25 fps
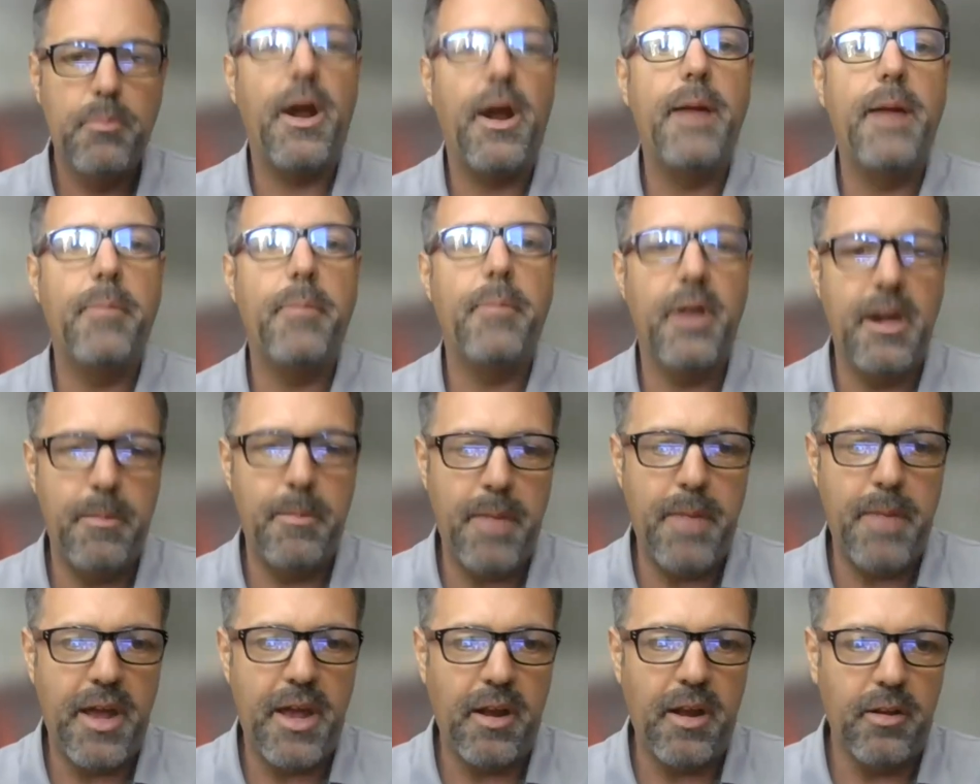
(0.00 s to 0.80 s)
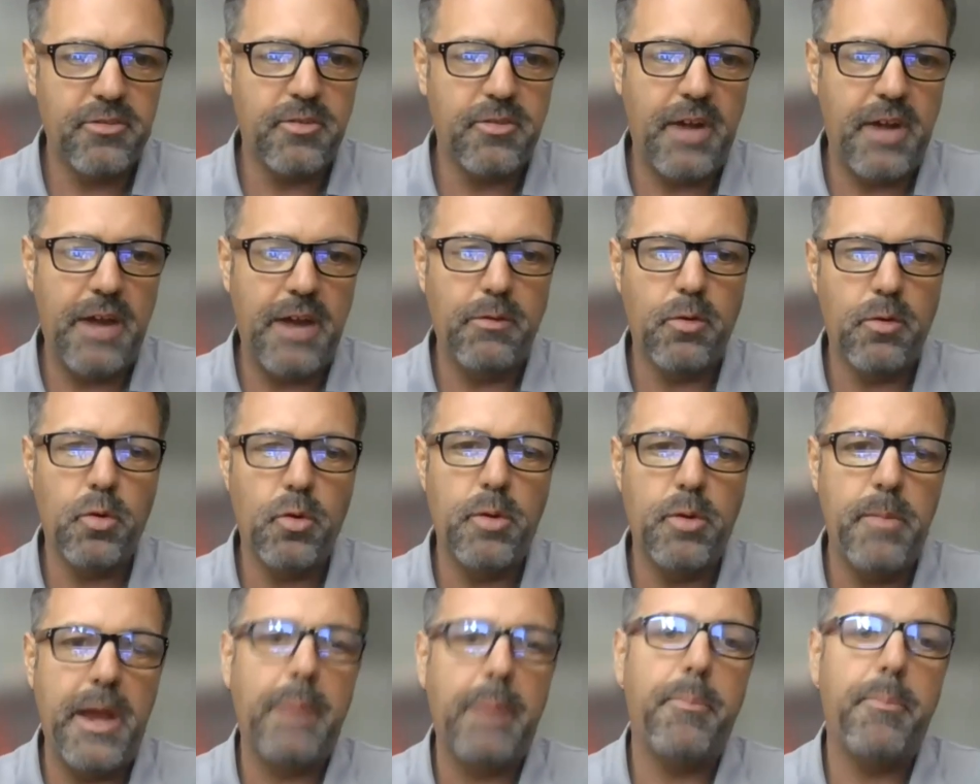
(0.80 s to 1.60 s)
primary metals, right? Where
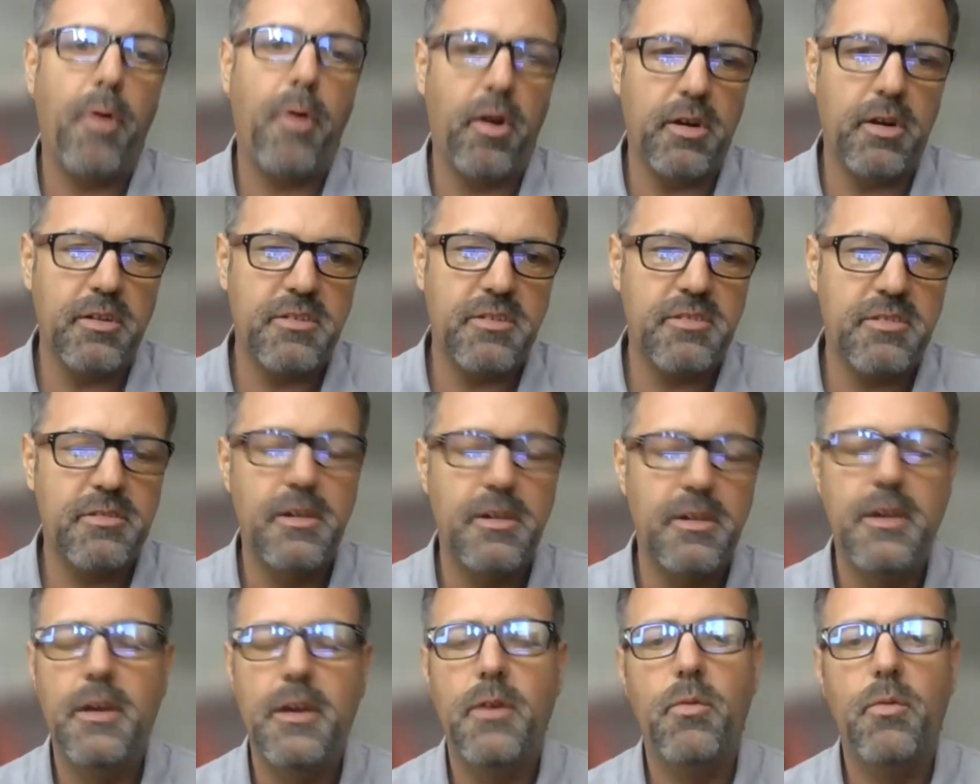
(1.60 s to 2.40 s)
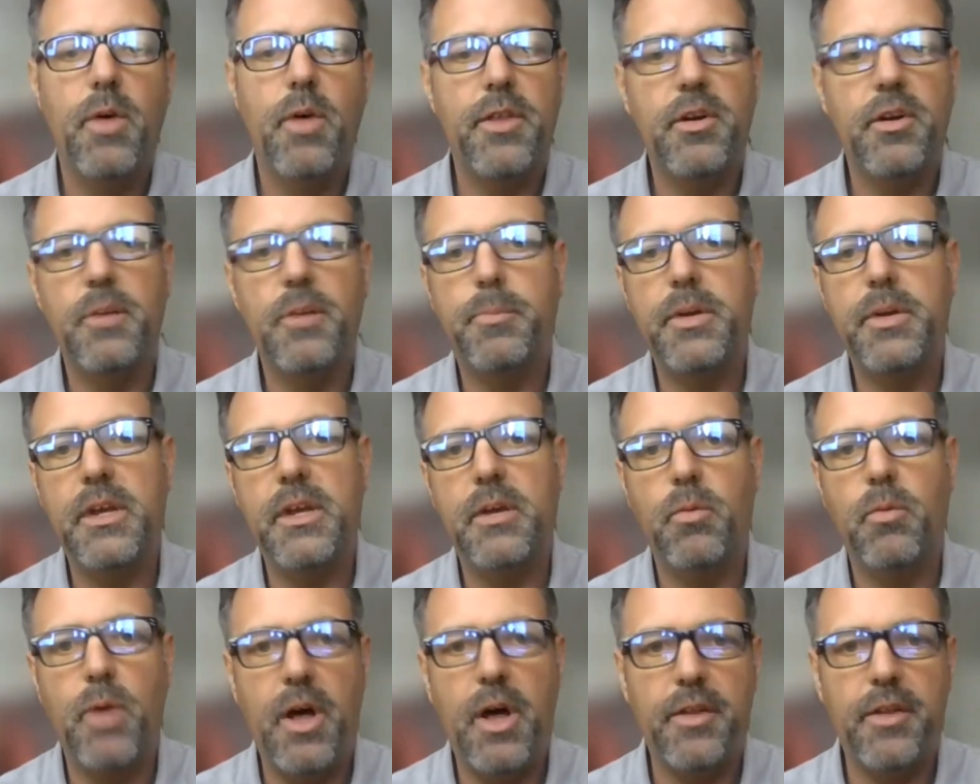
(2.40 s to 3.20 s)
we make parts, whether it
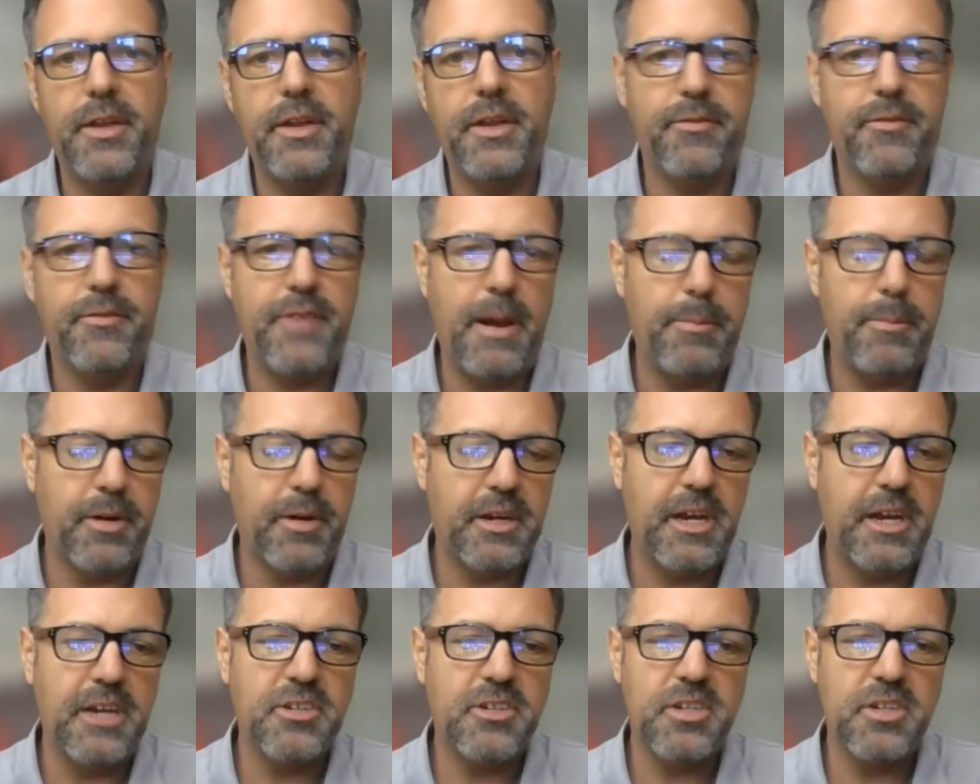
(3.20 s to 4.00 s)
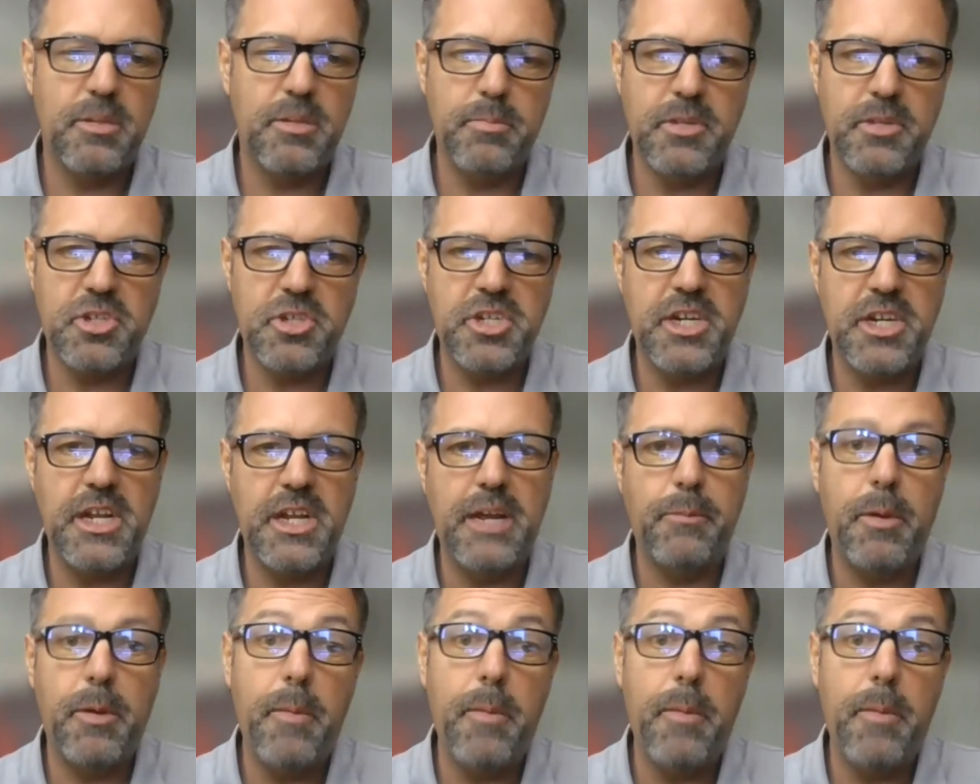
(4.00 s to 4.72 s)
be welding, fabrication, machining.